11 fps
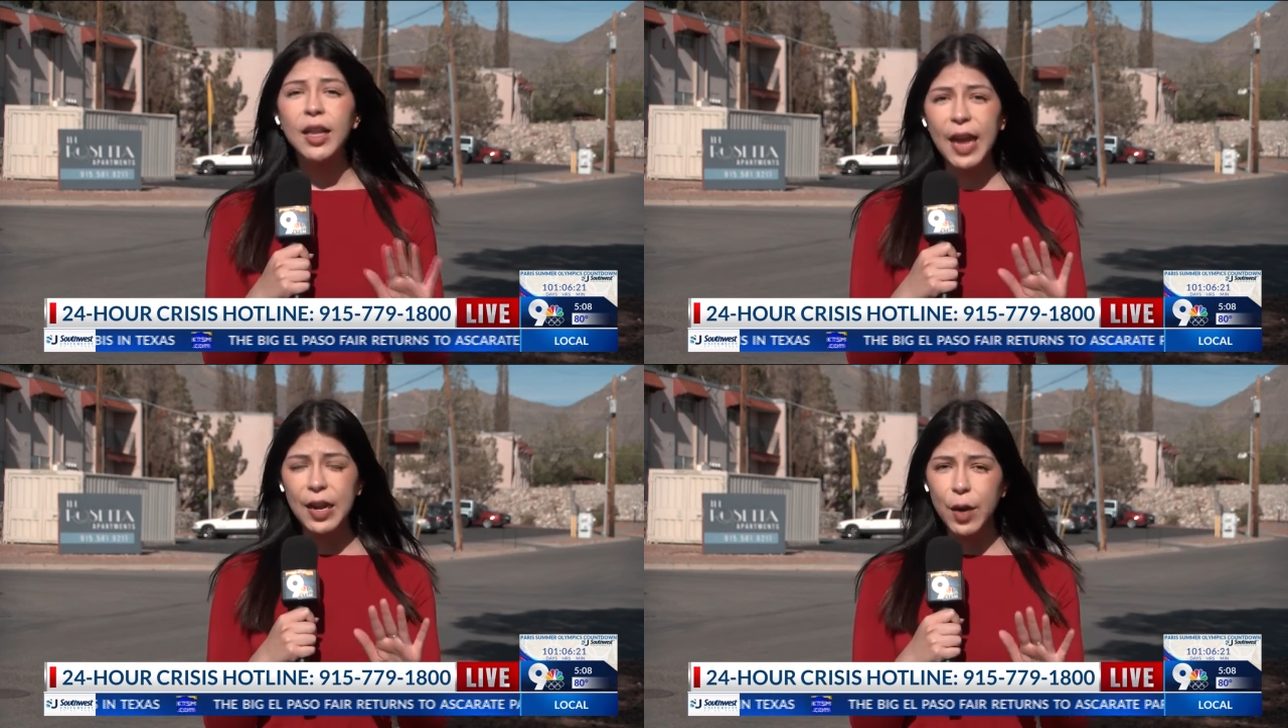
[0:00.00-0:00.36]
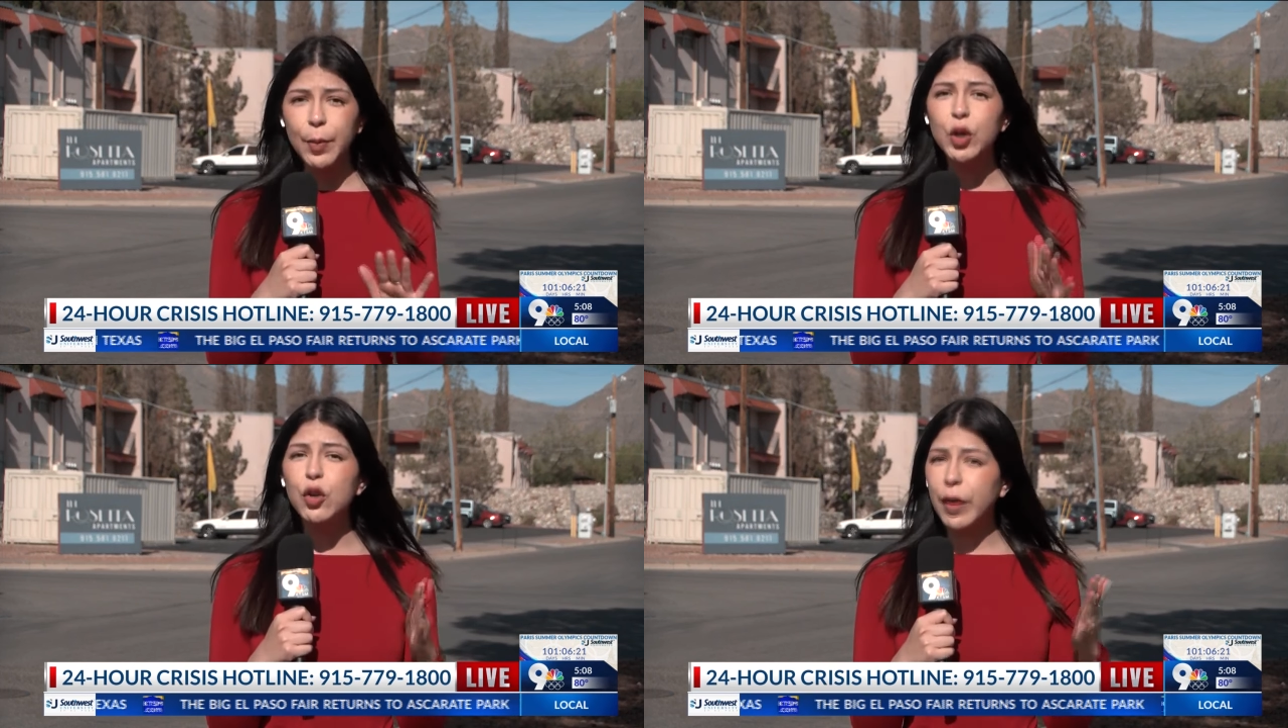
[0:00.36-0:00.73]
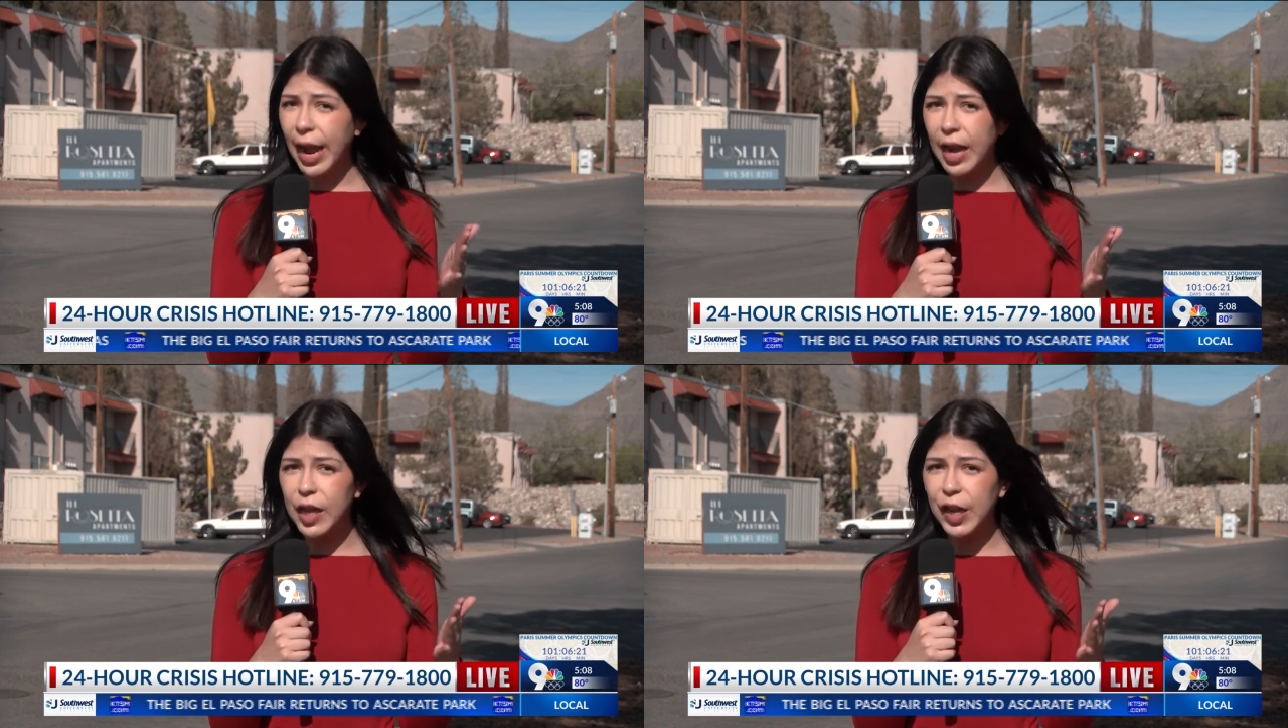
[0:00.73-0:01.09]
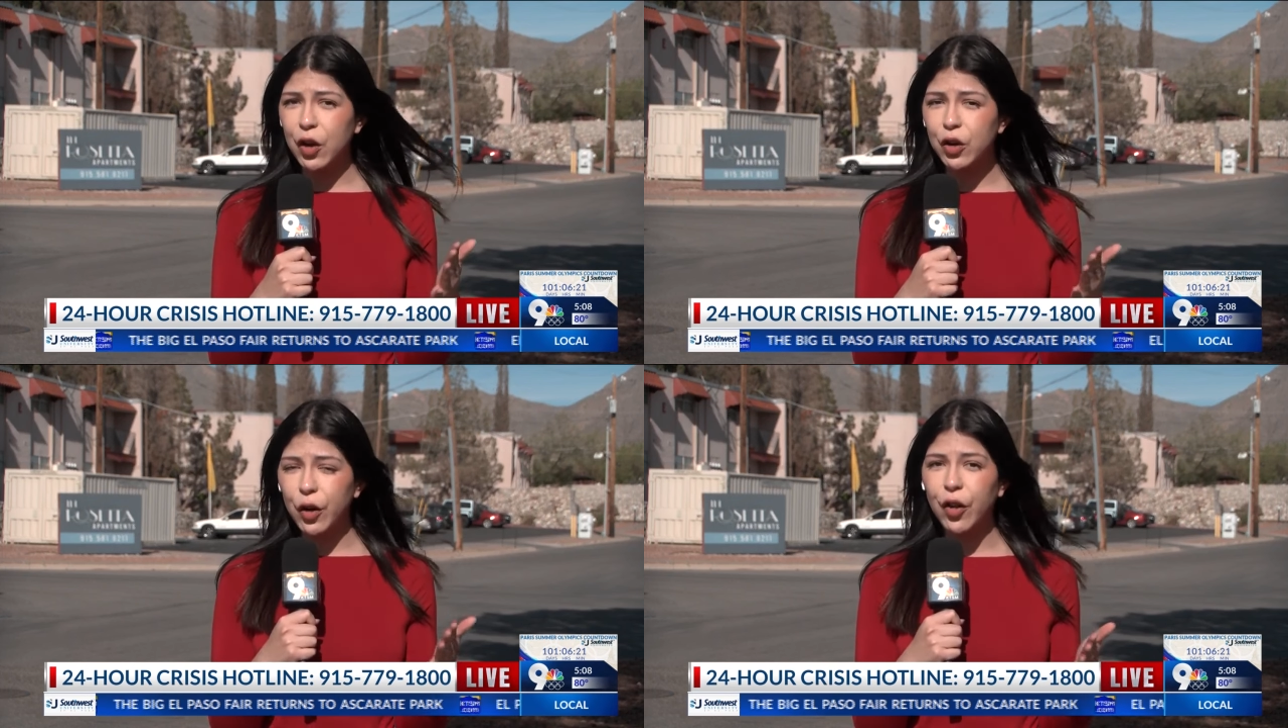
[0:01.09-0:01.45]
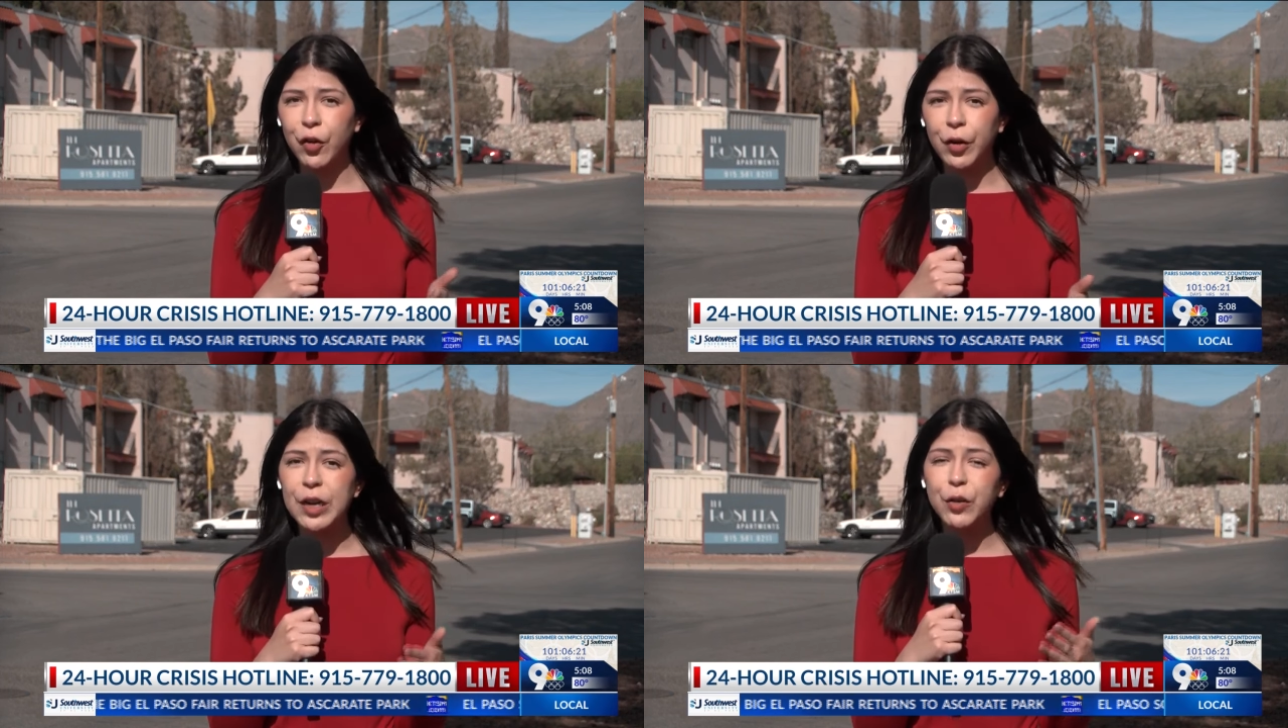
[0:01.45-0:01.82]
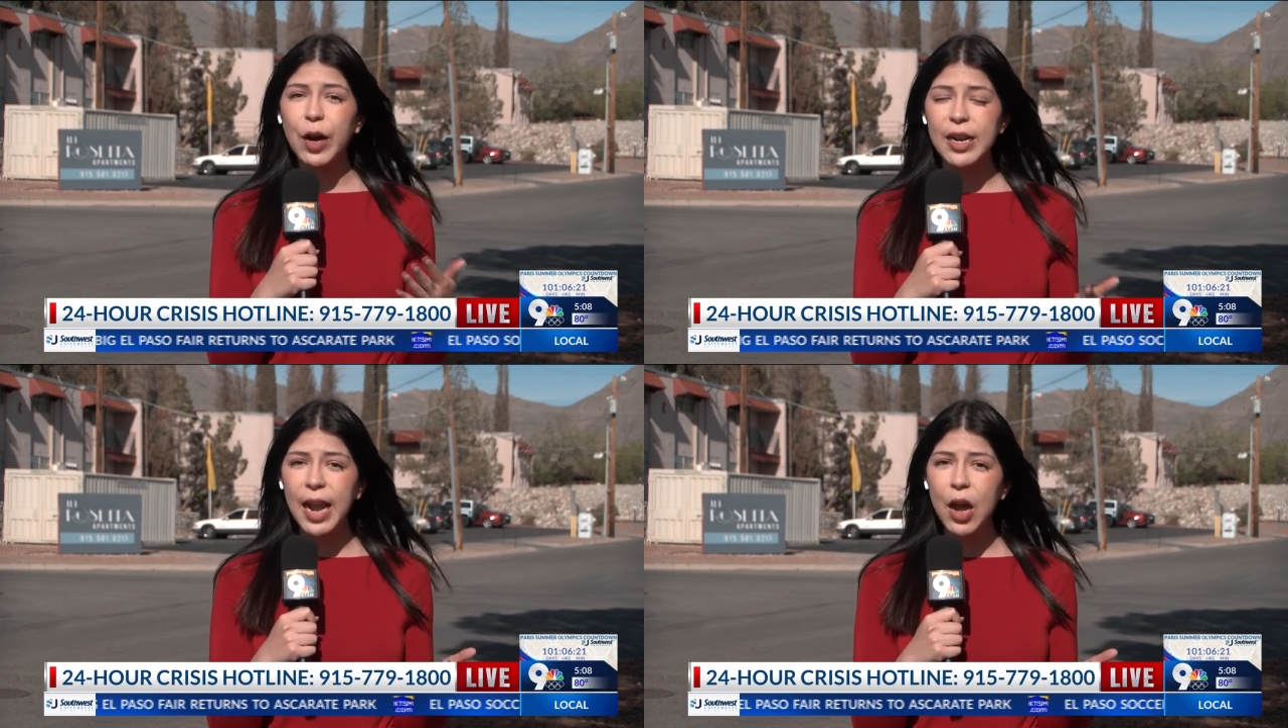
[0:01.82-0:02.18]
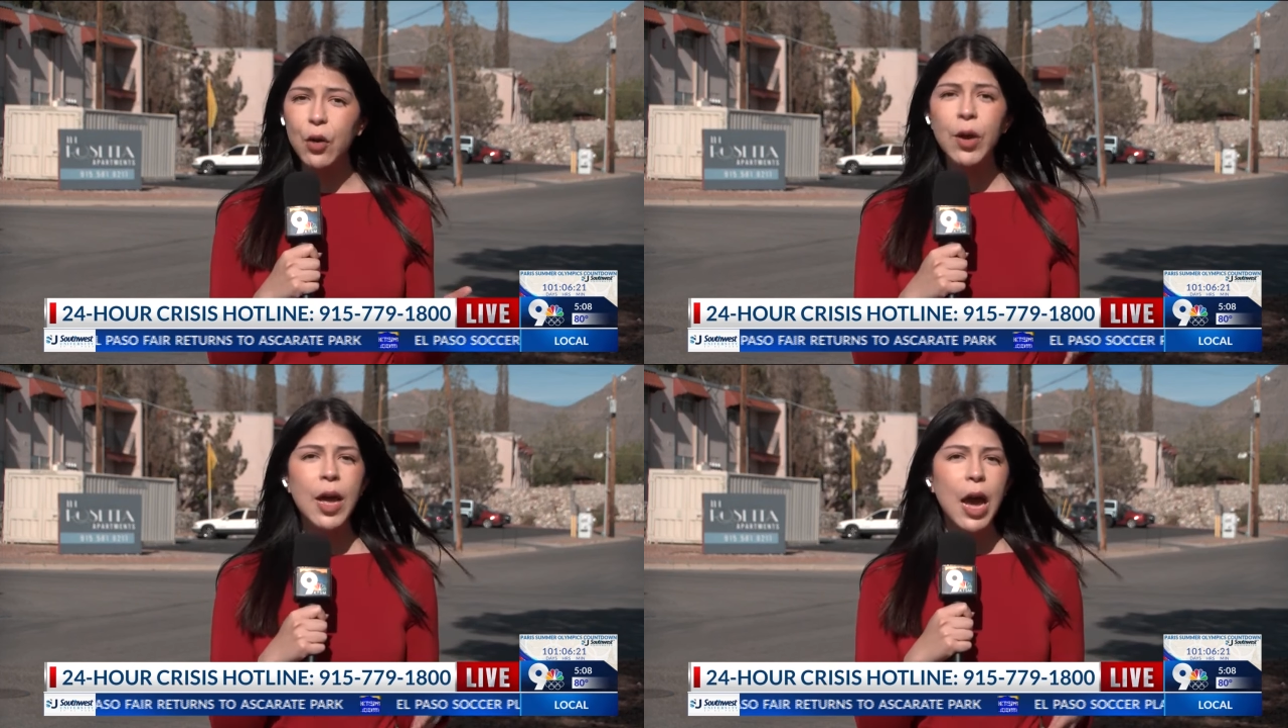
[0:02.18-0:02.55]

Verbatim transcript: That number you can see on your screen right now.